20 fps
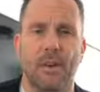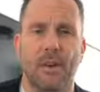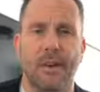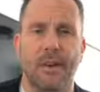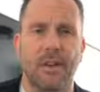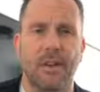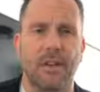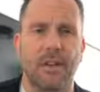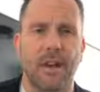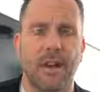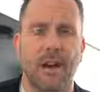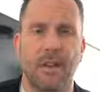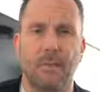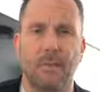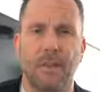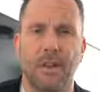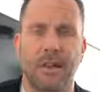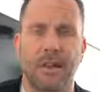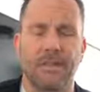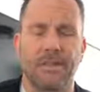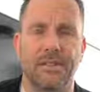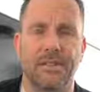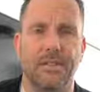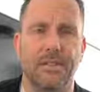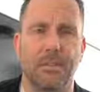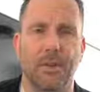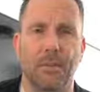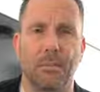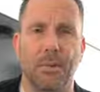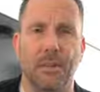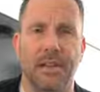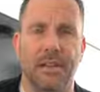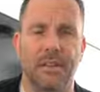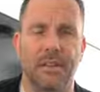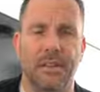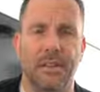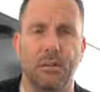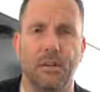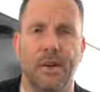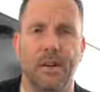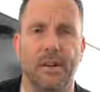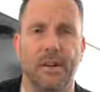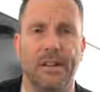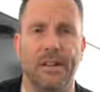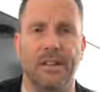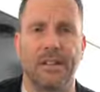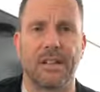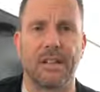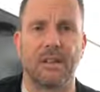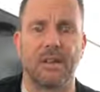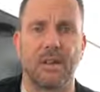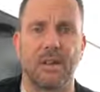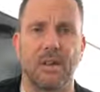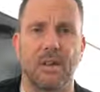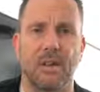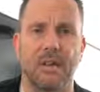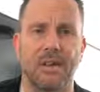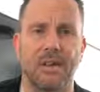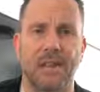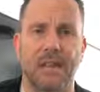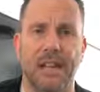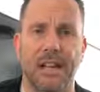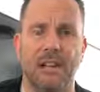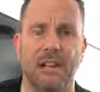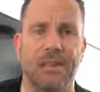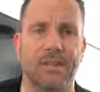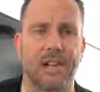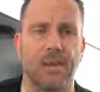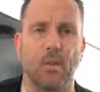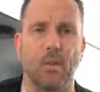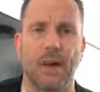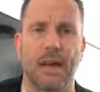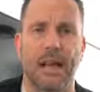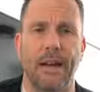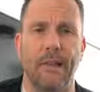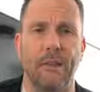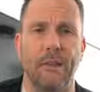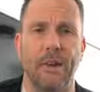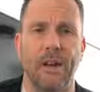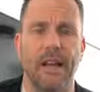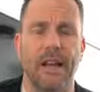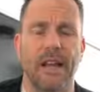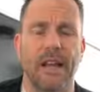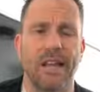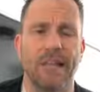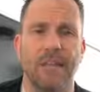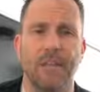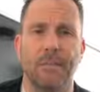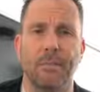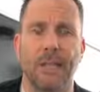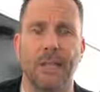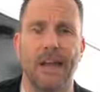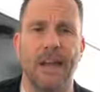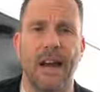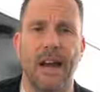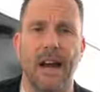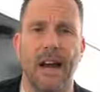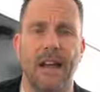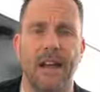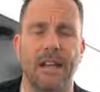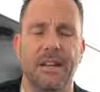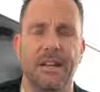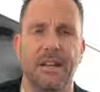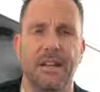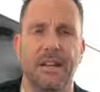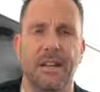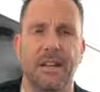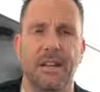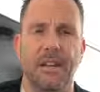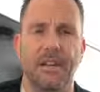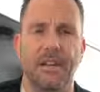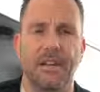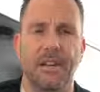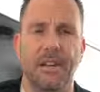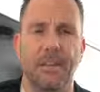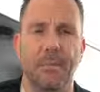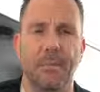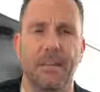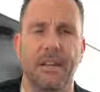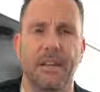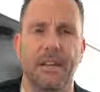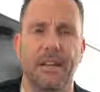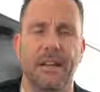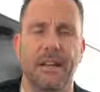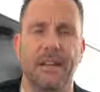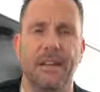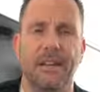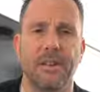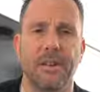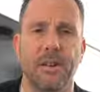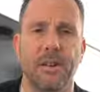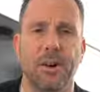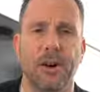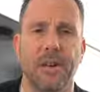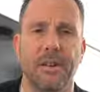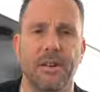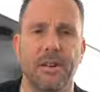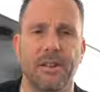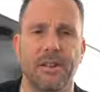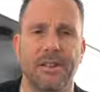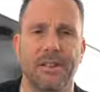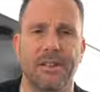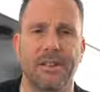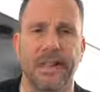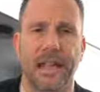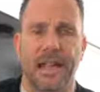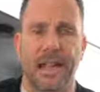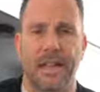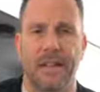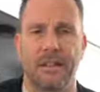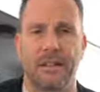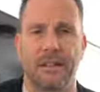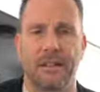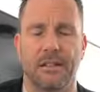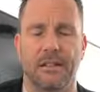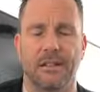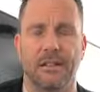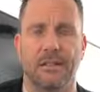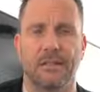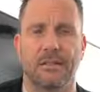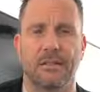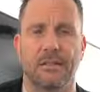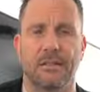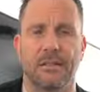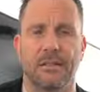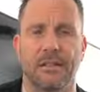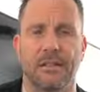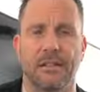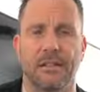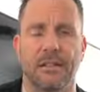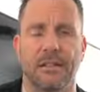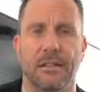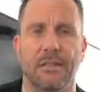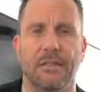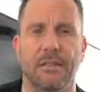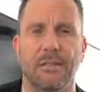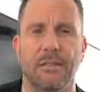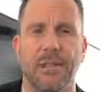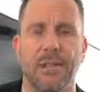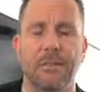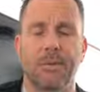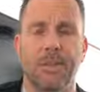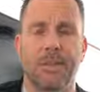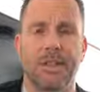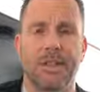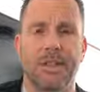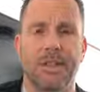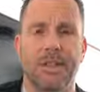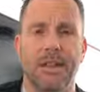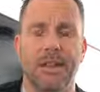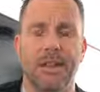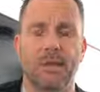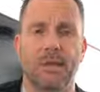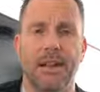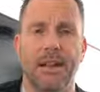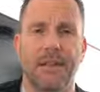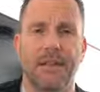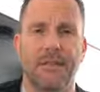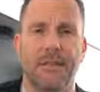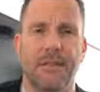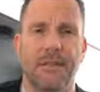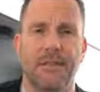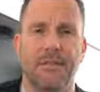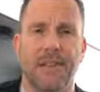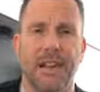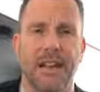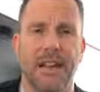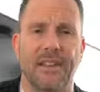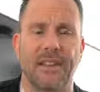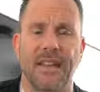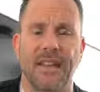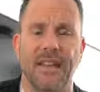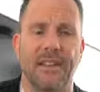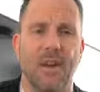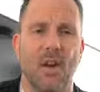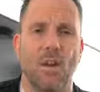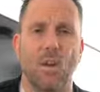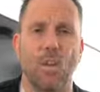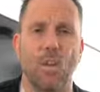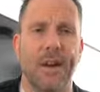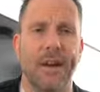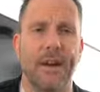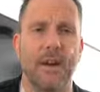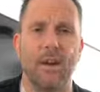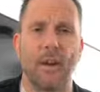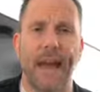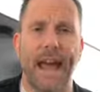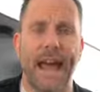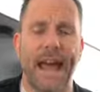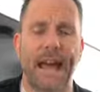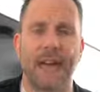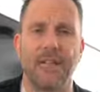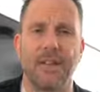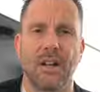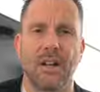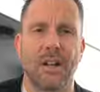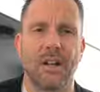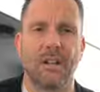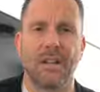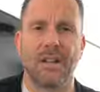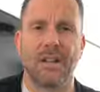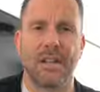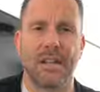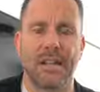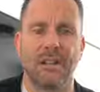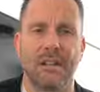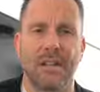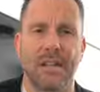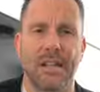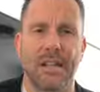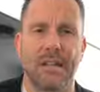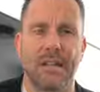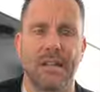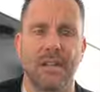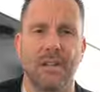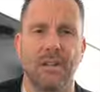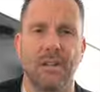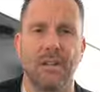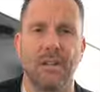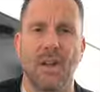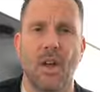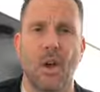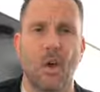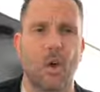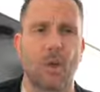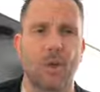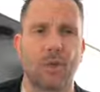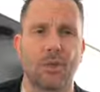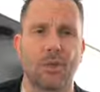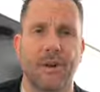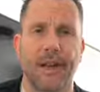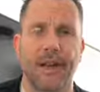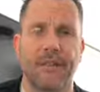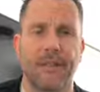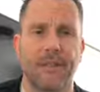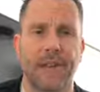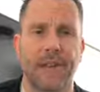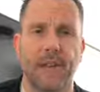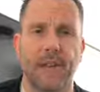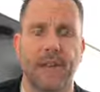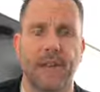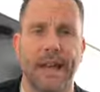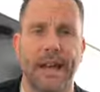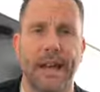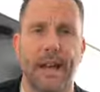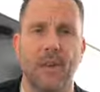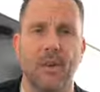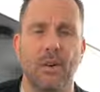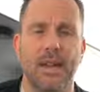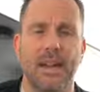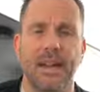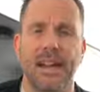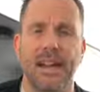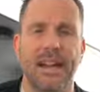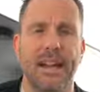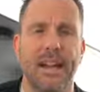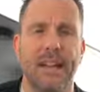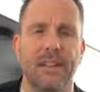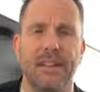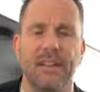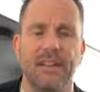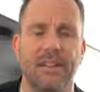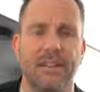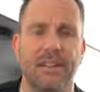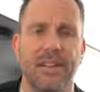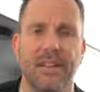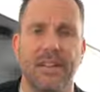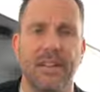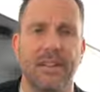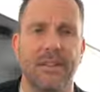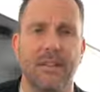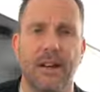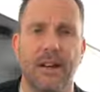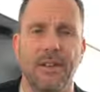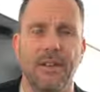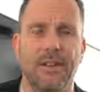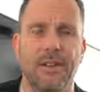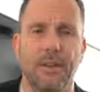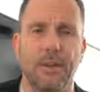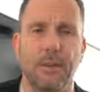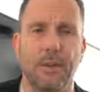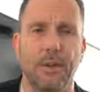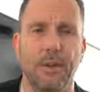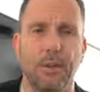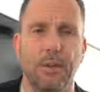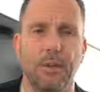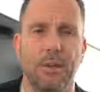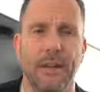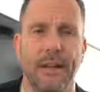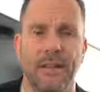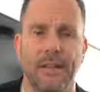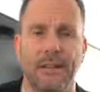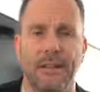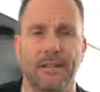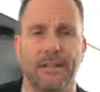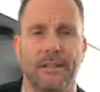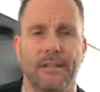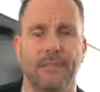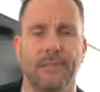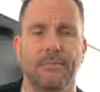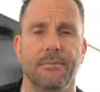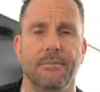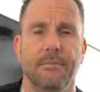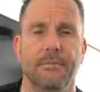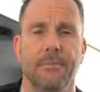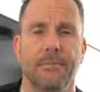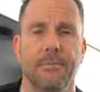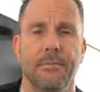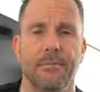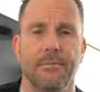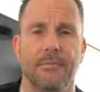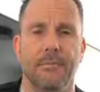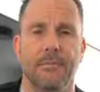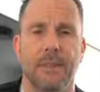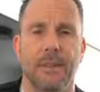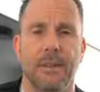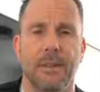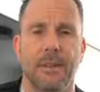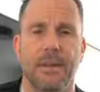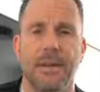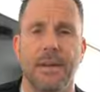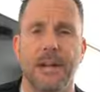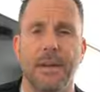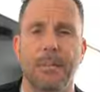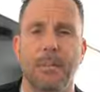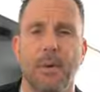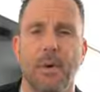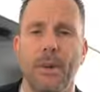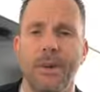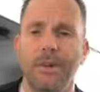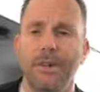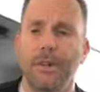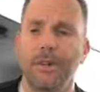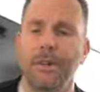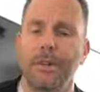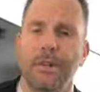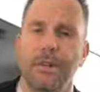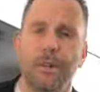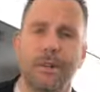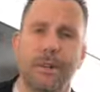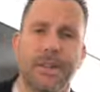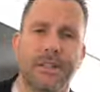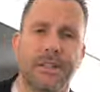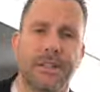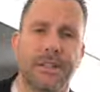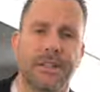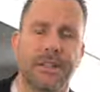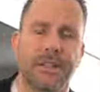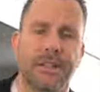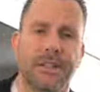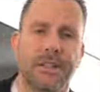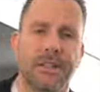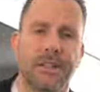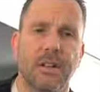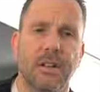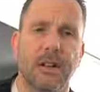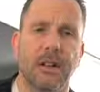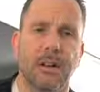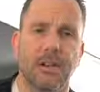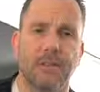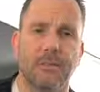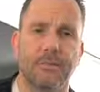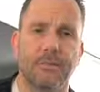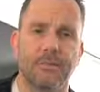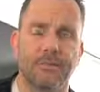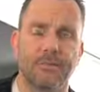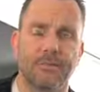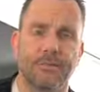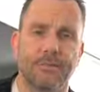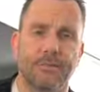whether it is unpleasant or pleasant, whether it's difficult, challenging, whatever, is beyond your ability to understand. Sometimes we just need to rest in the fact that we don't have to understand the details or try to figure it out. God doesn't give us the blueprint. God points you in the direction and says, go.